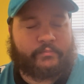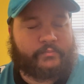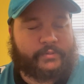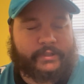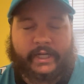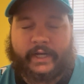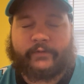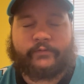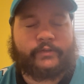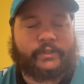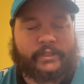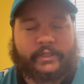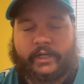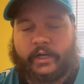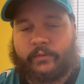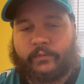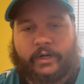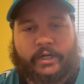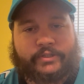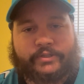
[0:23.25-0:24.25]
definitely did
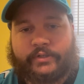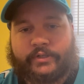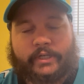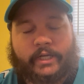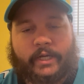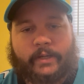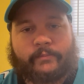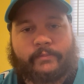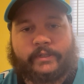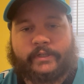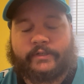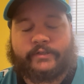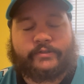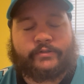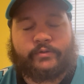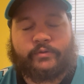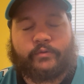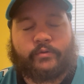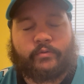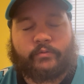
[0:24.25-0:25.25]
not watch our game, because
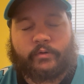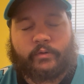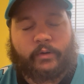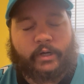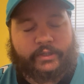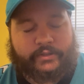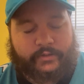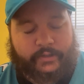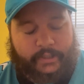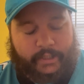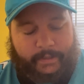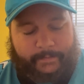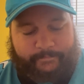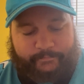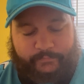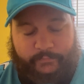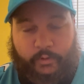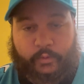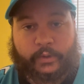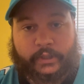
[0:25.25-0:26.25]
who would want to watch our
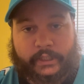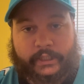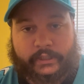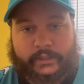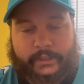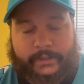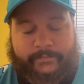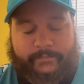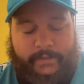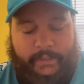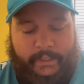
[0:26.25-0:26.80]
game willingly?